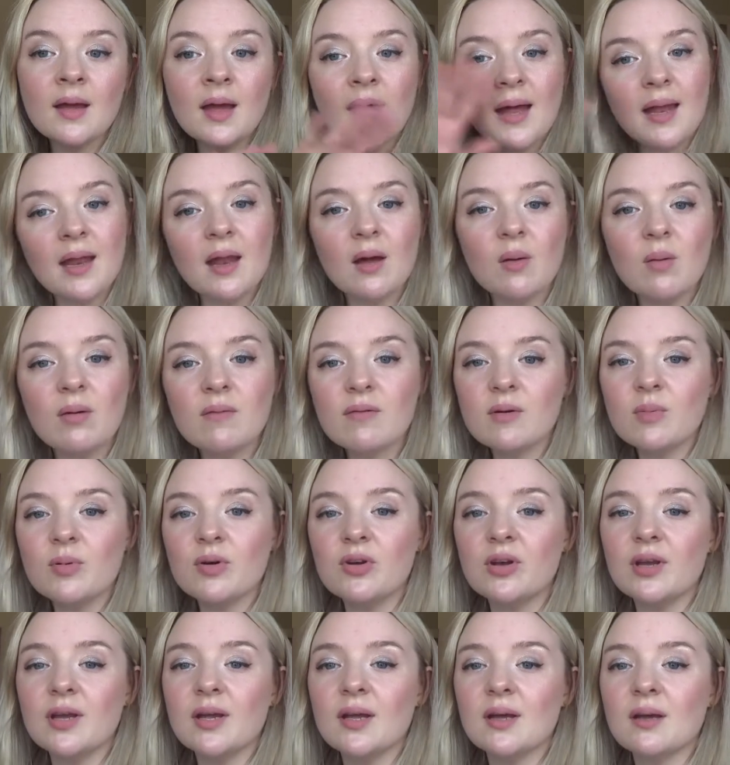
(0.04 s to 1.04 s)
Hello
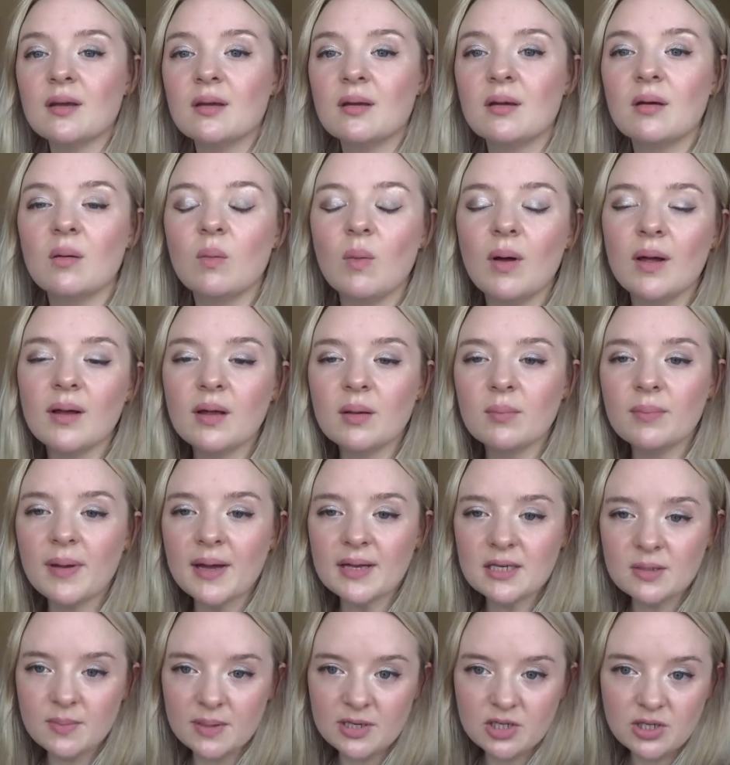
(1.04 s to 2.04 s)
everybody, welcome
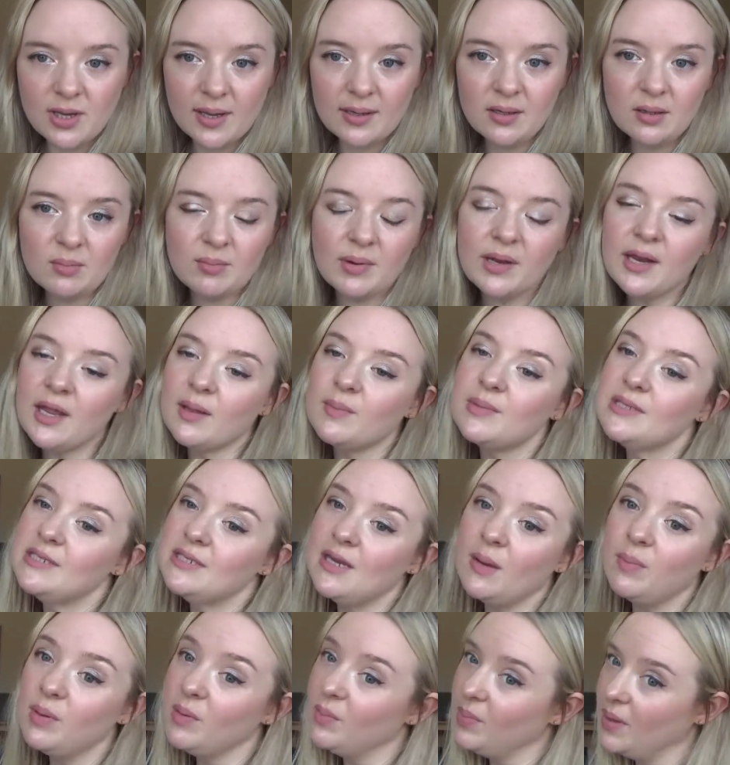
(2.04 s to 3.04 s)
back to my channel. My name is
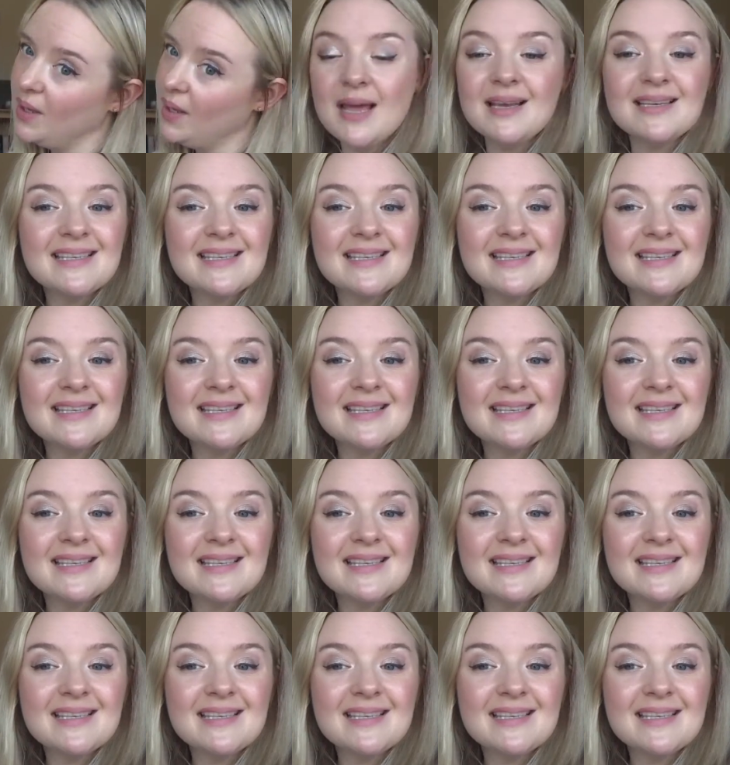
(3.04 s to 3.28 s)
Debbie B.